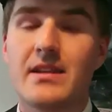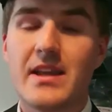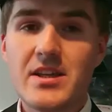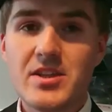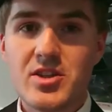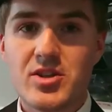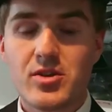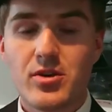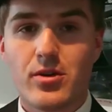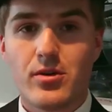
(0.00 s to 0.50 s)

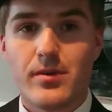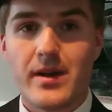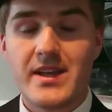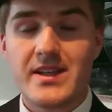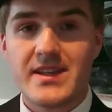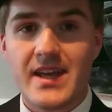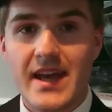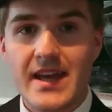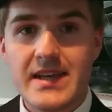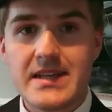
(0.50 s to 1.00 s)
This
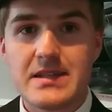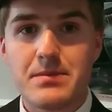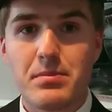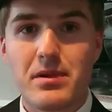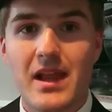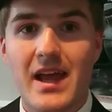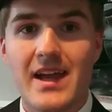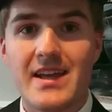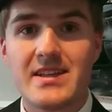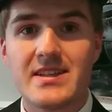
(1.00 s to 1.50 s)
story takes
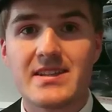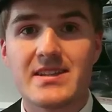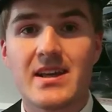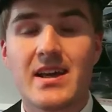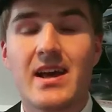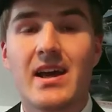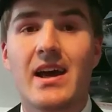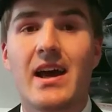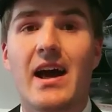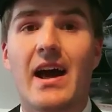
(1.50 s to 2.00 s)

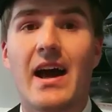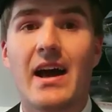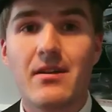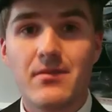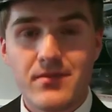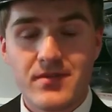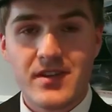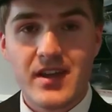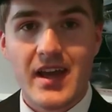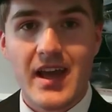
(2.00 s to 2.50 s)
place
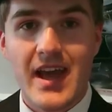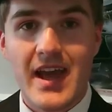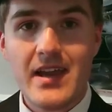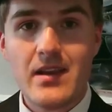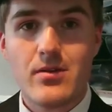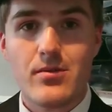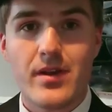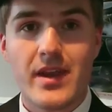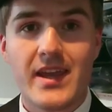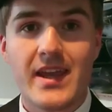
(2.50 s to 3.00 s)
after
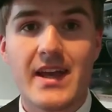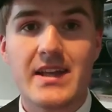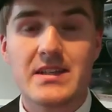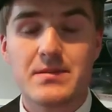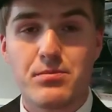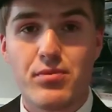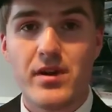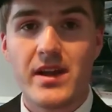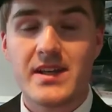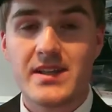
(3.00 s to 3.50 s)
Henry
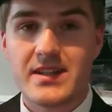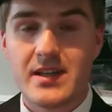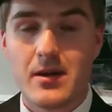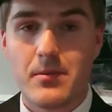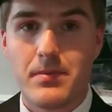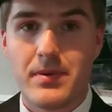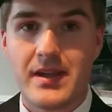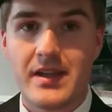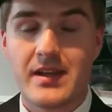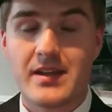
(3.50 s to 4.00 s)
gets bricked
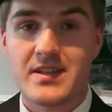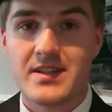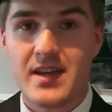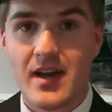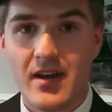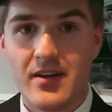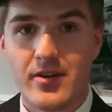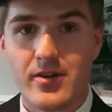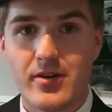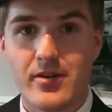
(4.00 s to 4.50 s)
up in a
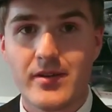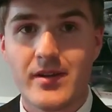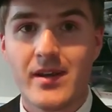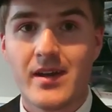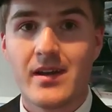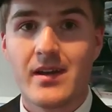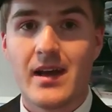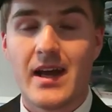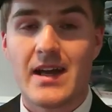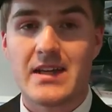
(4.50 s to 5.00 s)
tunnel
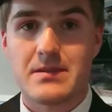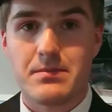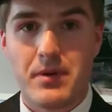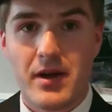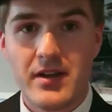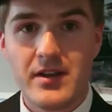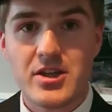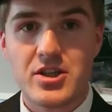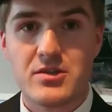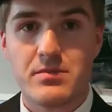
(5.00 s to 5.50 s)
as
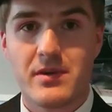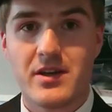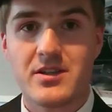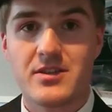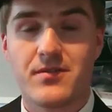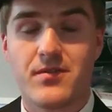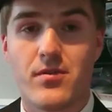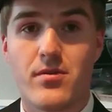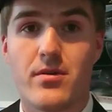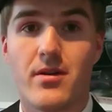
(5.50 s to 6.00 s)

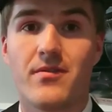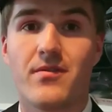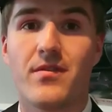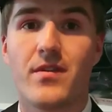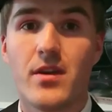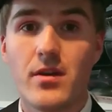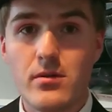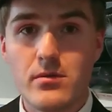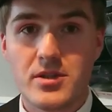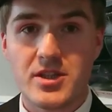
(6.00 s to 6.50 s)
punishment for
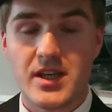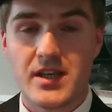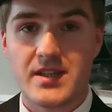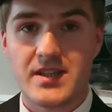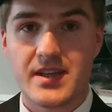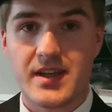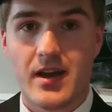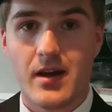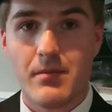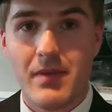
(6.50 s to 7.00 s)
refusing
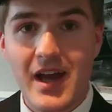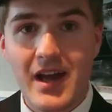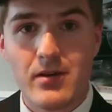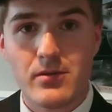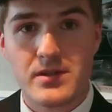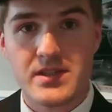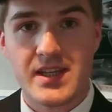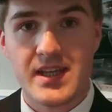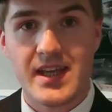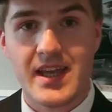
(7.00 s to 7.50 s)
to come
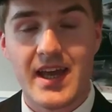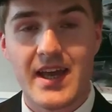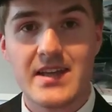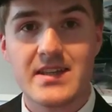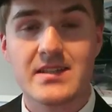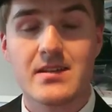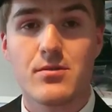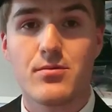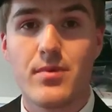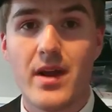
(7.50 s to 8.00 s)
out in
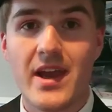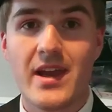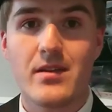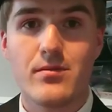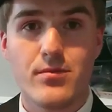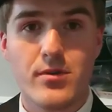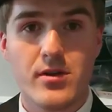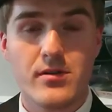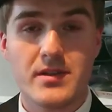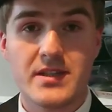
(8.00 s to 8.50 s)
case the
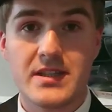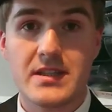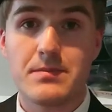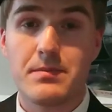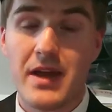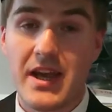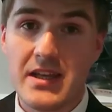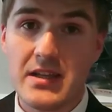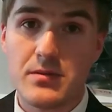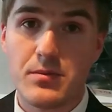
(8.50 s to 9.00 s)
rain ruins his
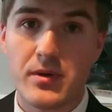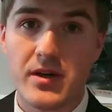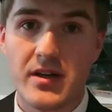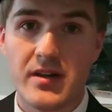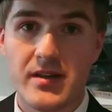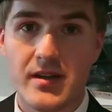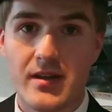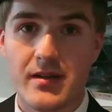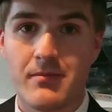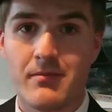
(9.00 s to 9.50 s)

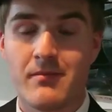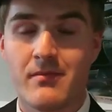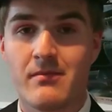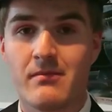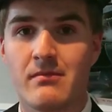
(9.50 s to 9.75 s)
paintwork.